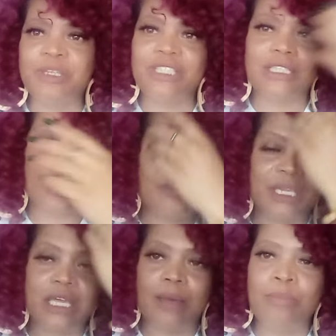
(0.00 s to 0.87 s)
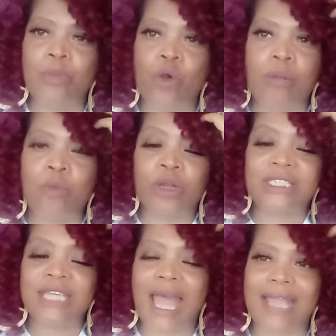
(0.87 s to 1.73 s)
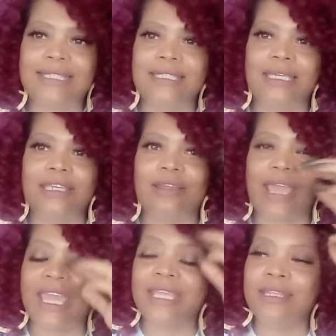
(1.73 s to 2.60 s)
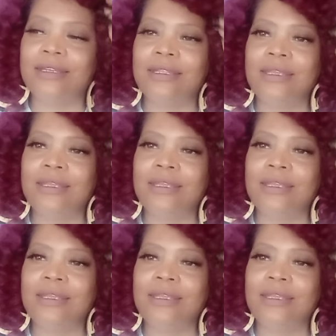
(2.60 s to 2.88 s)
it's just gonna become more and more toxic here, ain't it?